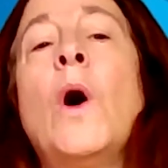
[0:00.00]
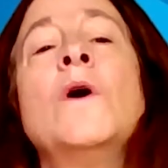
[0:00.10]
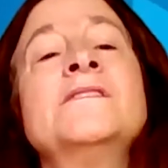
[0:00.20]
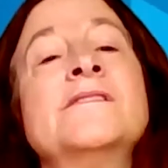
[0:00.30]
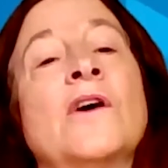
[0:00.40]

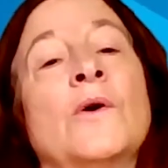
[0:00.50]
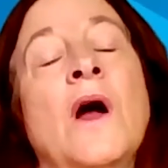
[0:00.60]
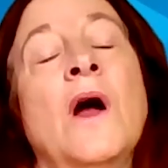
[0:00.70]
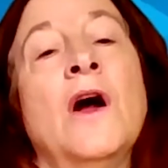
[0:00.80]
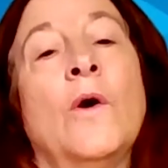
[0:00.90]

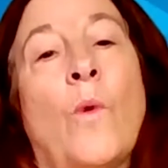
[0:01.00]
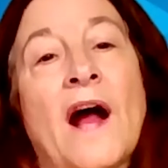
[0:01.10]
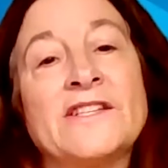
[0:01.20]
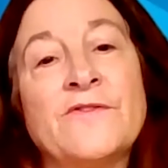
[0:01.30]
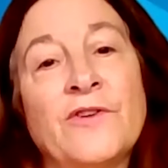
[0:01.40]
Also,
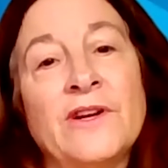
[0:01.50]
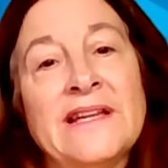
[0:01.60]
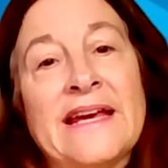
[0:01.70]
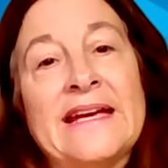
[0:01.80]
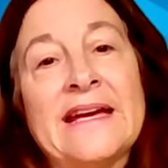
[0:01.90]
watch for a
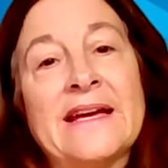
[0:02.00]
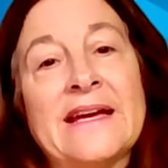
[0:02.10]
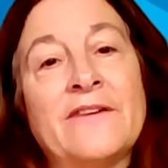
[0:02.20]
link